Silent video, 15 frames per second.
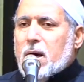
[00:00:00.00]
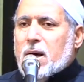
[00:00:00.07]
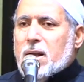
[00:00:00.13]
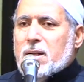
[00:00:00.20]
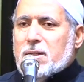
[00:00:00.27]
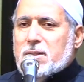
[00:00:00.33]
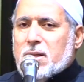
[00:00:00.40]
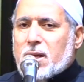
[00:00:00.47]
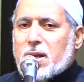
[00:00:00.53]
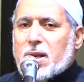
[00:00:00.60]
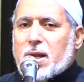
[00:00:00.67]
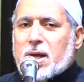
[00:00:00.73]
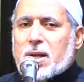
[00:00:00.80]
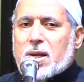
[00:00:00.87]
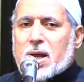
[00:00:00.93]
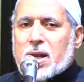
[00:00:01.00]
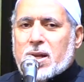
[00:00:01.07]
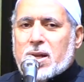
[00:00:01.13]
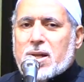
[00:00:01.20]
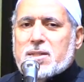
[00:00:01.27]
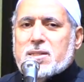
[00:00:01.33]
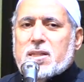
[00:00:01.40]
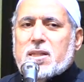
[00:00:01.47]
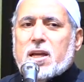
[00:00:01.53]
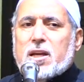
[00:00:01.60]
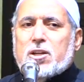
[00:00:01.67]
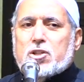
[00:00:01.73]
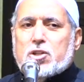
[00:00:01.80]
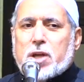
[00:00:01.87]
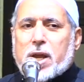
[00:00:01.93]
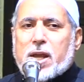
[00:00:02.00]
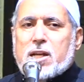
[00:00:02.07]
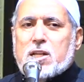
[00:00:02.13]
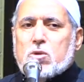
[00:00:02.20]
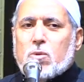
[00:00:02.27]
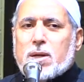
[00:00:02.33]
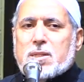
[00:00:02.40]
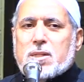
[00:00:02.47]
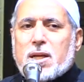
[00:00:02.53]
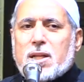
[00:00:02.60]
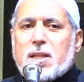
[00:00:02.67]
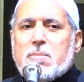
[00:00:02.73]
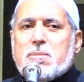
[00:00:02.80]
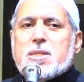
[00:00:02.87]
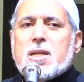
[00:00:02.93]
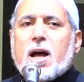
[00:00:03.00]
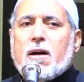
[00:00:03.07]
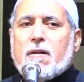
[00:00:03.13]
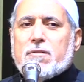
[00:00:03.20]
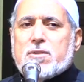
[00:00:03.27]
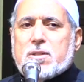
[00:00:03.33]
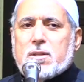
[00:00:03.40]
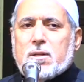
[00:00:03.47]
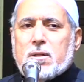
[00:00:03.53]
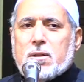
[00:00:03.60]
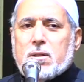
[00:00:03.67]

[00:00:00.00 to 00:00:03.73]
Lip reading: until and unless they change what's in themselves,